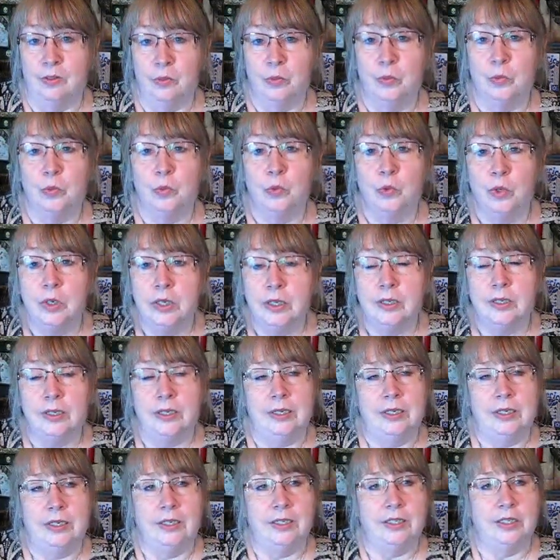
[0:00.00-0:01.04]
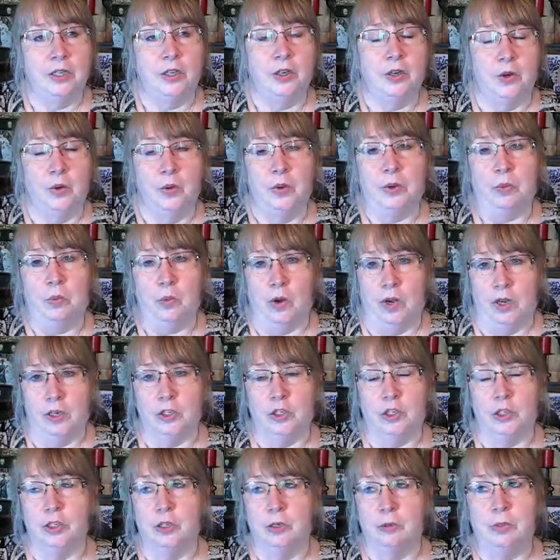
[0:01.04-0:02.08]
really need to go and
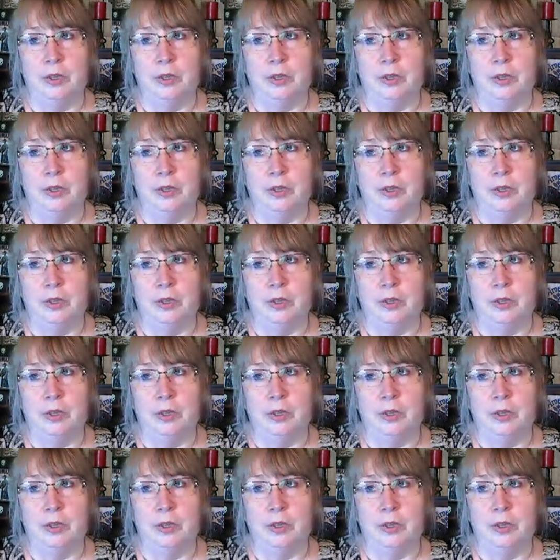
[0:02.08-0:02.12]
watch her